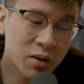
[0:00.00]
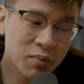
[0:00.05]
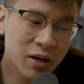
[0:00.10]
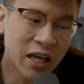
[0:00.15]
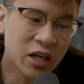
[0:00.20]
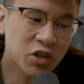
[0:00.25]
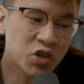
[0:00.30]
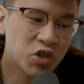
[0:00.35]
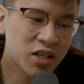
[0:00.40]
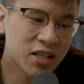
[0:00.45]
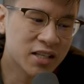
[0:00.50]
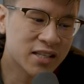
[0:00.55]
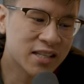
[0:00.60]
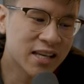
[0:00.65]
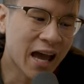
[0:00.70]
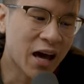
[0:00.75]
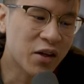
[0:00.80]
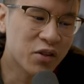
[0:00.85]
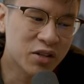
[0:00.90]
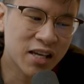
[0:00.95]
gonna be interesting to
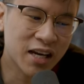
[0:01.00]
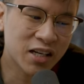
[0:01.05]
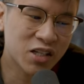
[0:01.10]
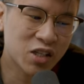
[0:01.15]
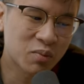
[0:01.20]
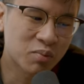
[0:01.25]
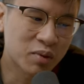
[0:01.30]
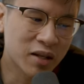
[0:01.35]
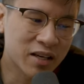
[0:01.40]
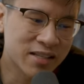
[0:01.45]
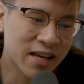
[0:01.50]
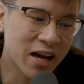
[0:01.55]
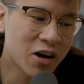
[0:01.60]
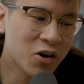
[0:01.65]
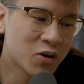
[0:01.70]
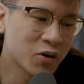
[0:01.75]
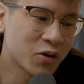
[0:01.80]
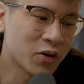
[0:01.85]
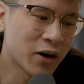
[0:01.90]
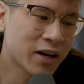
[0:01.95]
see how this actually plays
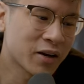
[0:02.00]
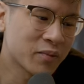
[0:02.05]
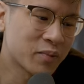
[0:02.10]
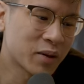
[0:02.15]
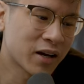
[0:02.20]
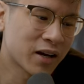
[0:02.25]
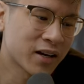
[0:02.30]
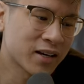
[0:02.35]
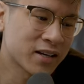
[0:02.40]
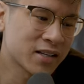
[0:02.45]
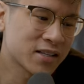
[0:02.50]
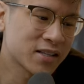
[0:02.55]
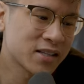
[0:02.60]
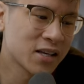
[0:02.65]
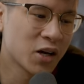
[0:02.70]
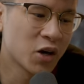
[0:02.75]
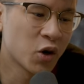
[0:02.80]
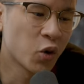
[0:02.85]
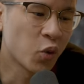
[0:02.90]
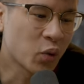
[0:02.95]
out, right? Because
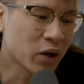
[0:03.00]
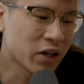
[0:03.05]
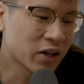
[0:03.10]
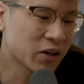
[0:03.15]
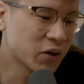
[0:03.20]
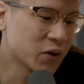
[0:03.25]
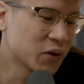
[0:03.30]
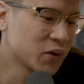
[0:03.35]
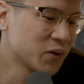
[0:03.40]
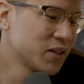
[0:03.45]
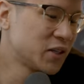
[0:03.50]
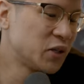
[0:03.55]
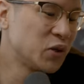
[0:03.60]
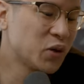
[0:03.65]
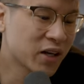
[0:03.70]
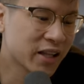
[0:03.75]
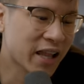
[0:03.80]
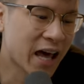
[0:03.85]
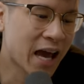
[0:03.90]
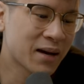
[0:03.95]
will
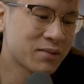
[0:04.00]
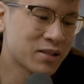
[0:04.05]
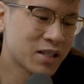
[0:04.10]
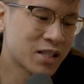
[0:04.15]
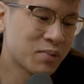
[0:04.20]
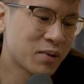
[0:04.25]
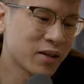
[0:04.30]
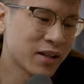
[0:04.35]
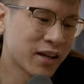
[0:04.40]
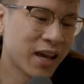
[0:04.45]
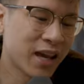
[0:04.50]
Yuga Labs just be